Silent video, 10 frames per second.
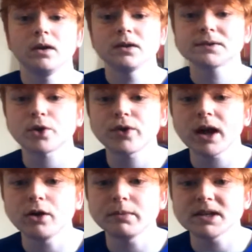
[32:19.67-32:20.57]
Sorry,
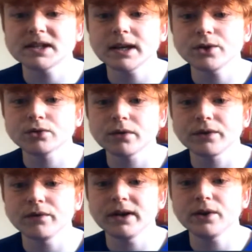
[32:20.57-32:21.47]
I will be seeing your
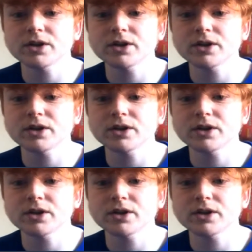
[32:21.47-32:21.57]
review video